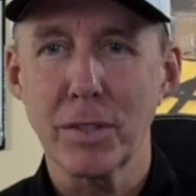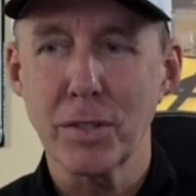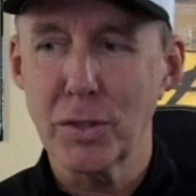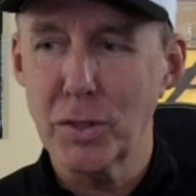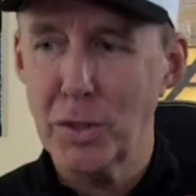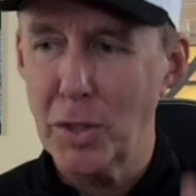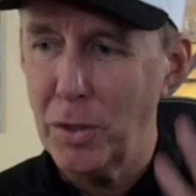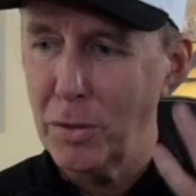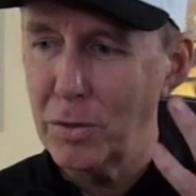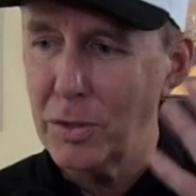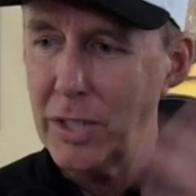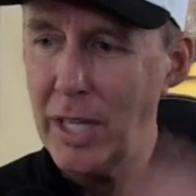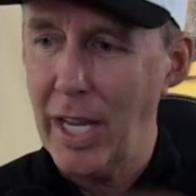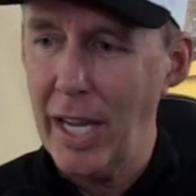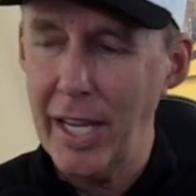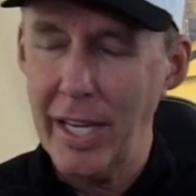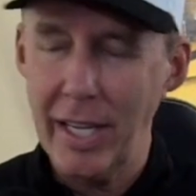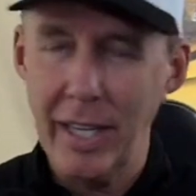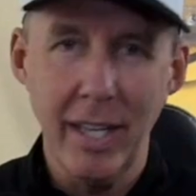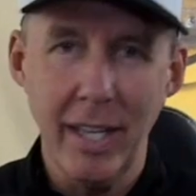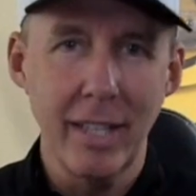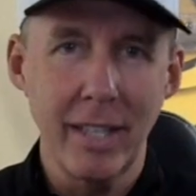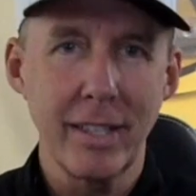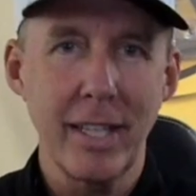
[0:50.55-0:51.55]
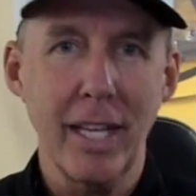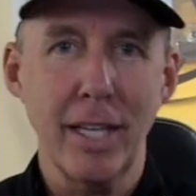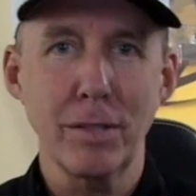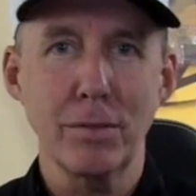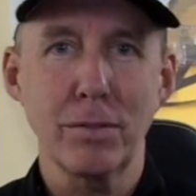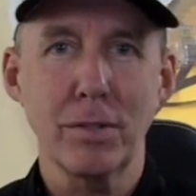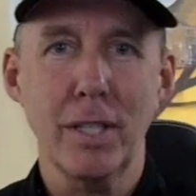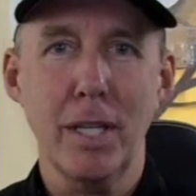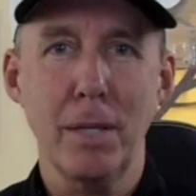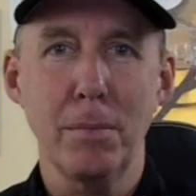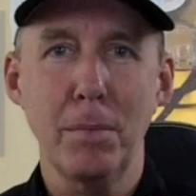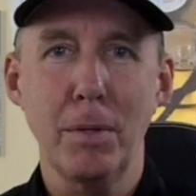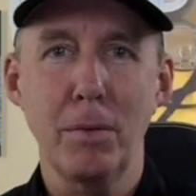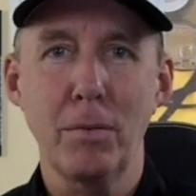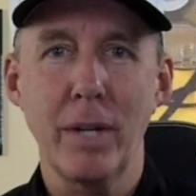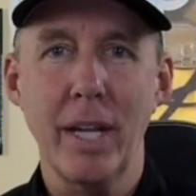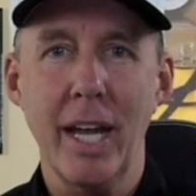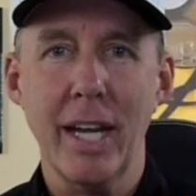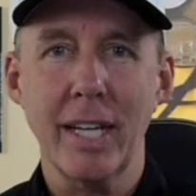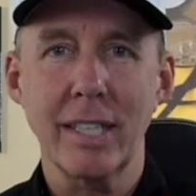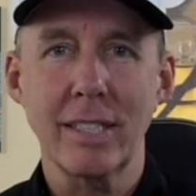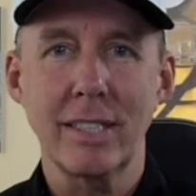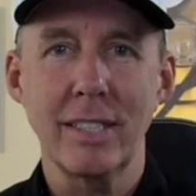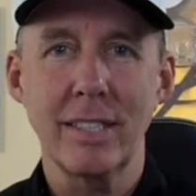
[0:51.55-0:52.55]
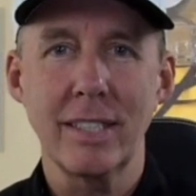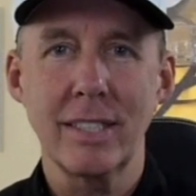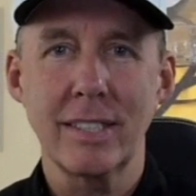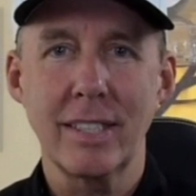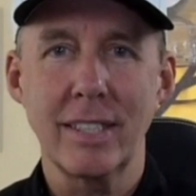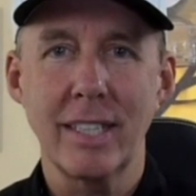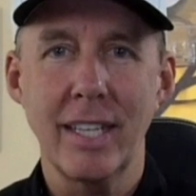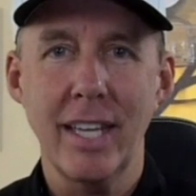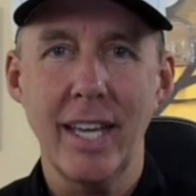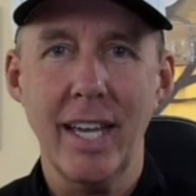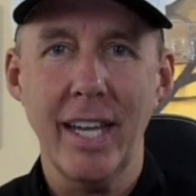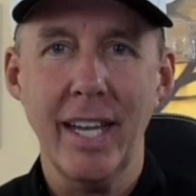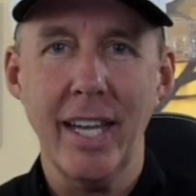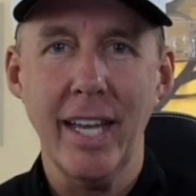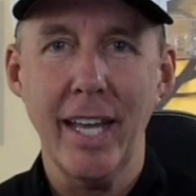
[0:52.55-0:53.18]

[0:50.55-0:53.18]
So Jay, thanks for letting me react to this today.